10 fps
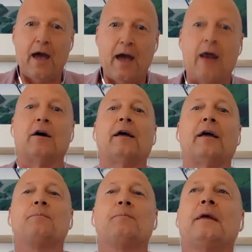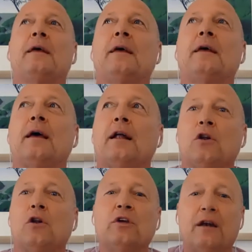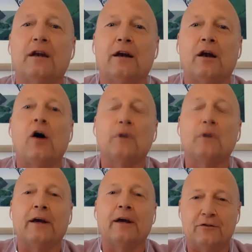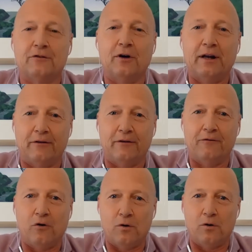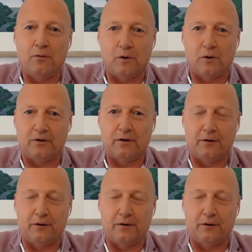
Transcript: And I looked at it, and I was looking externally for what to do,